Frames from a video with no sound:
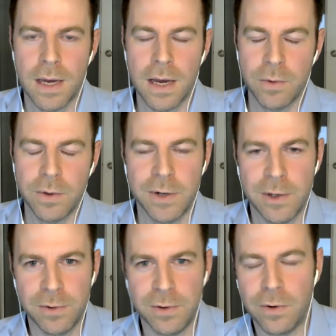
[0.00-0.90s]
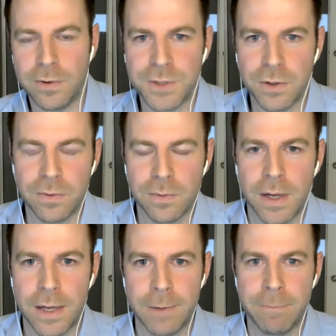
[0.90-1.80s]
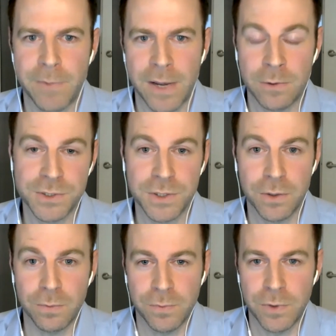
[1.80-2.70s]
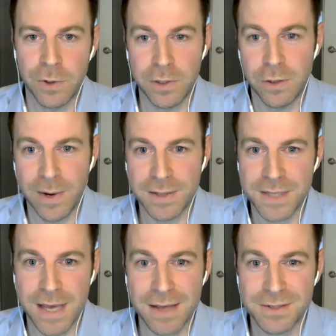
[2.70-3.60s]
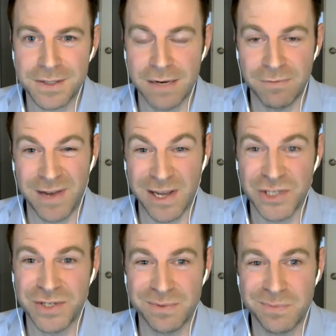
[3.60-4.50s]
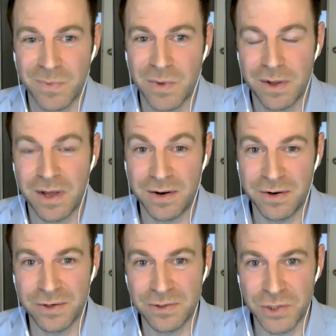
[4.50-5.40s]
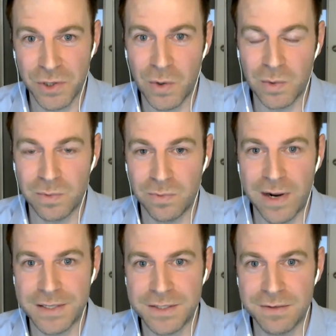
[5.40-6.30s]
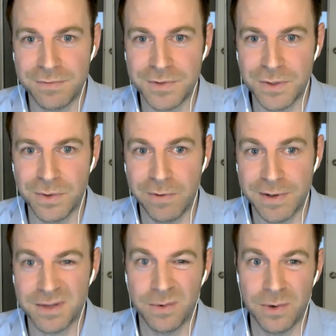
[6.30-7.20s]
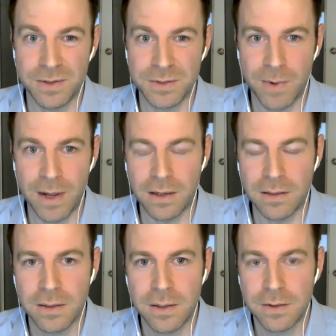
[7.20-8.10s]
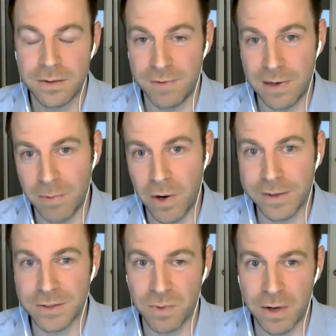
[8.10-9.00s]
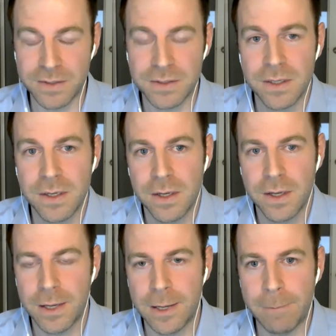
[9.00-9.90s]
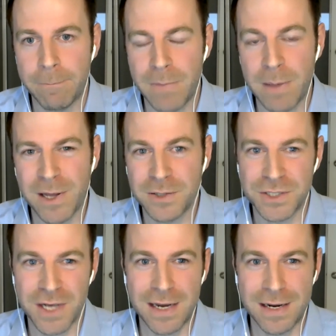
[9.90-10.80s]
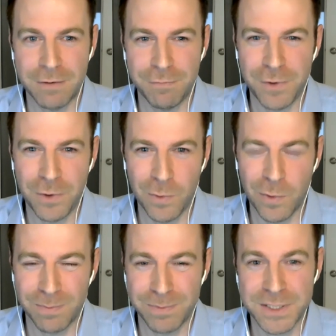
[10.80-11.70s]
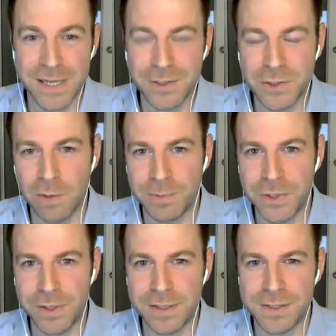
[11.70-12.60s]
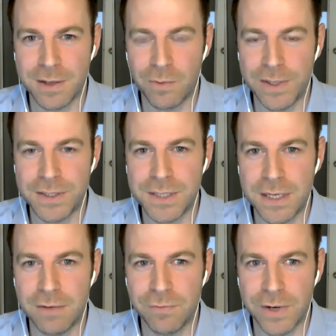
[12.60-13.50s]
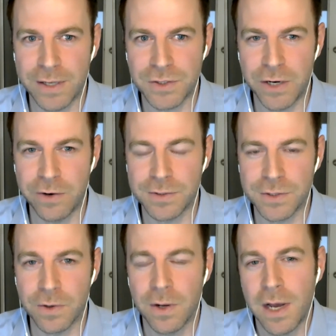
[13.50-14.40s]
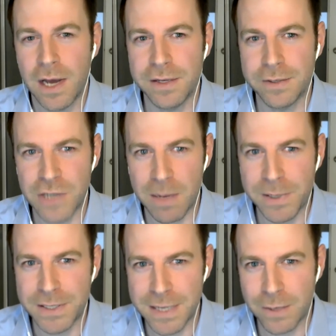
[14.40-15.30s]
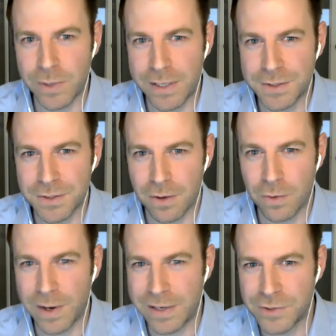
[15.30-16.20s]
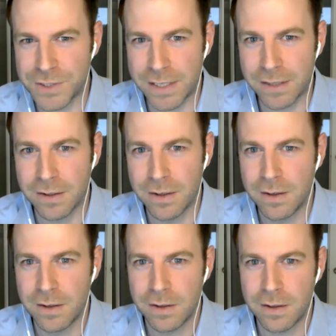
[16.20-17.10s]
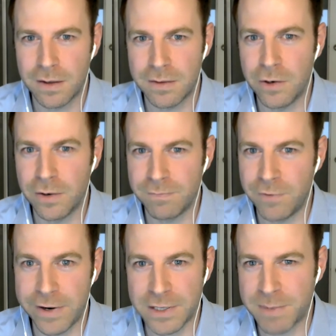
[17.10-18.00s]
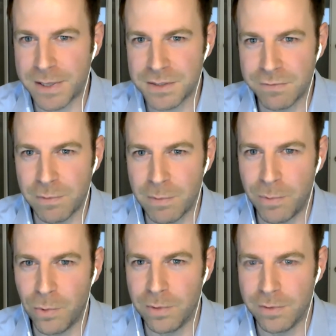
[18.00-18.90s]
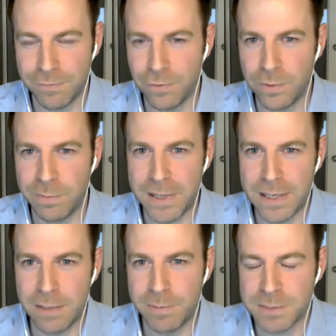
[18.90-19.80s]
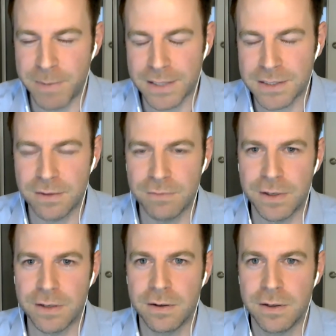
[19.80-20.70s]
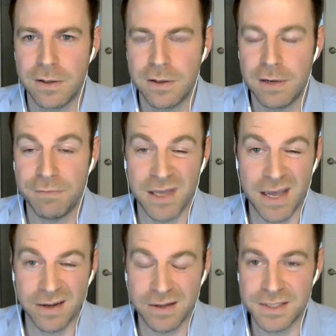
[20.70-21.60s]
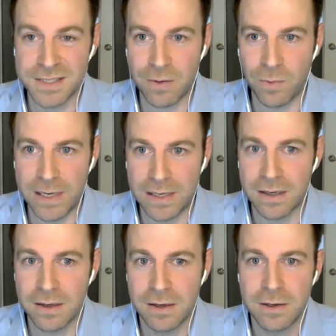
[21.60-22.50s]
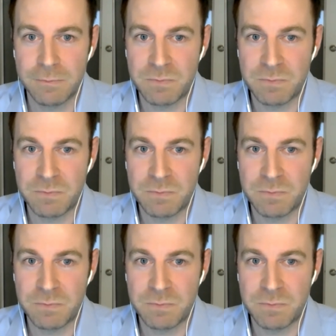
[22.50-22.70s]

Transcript: Yeah, I would agree with you, Ozo. And also, the US has inflation under control relative to the rest of the world as well, developed markets-wise. Maybe I'll just highlight a few potential opportunities that we see for next year. So I think Japanese equities are quite interesting. They're not very expensive from a forward PE perspective. And if the yen can stay weak,